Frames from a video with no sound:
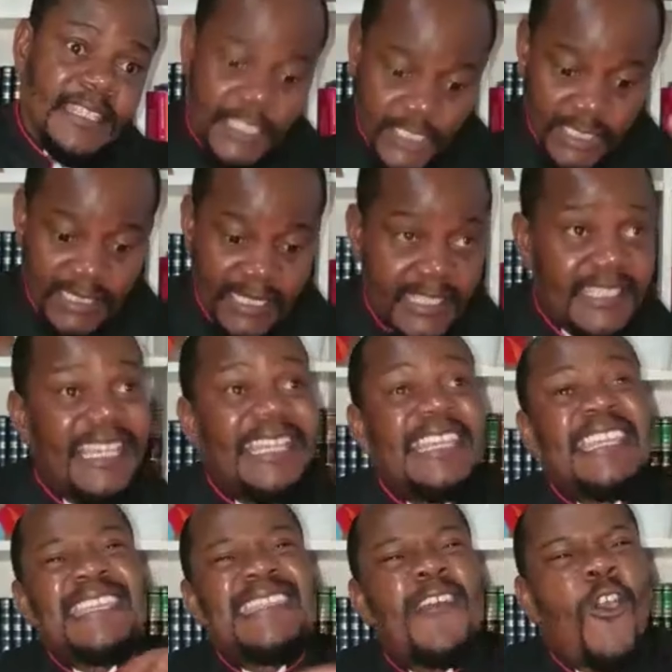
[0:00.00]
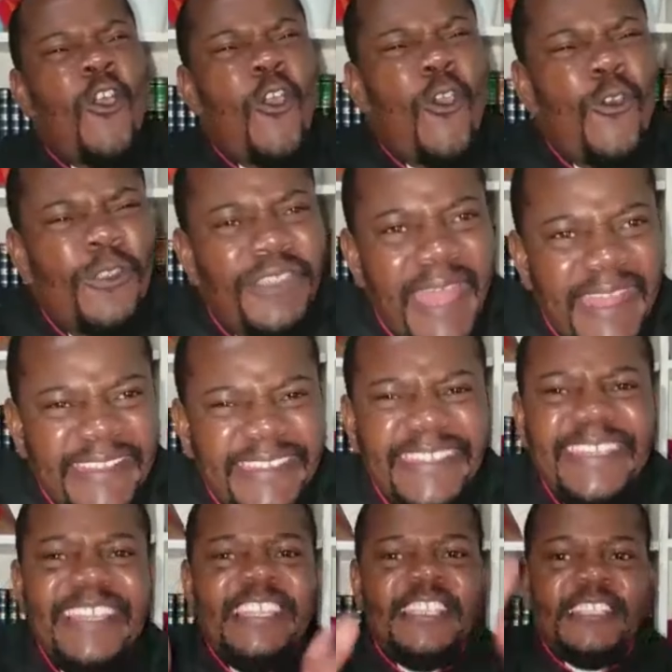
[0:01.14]
Jesus said, all that
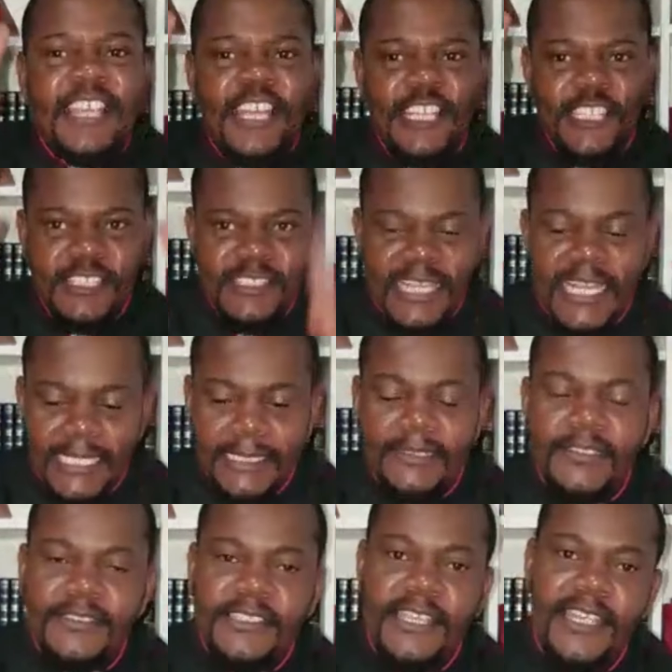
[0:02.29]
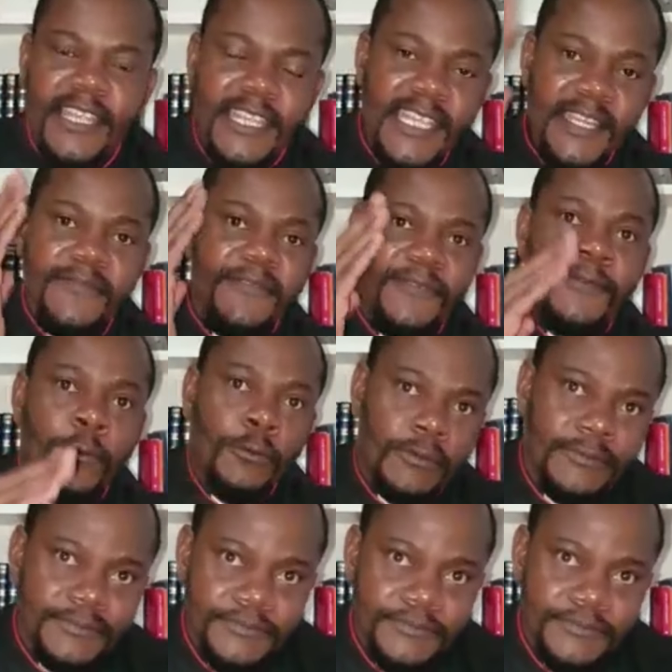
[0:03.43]
is settled in full.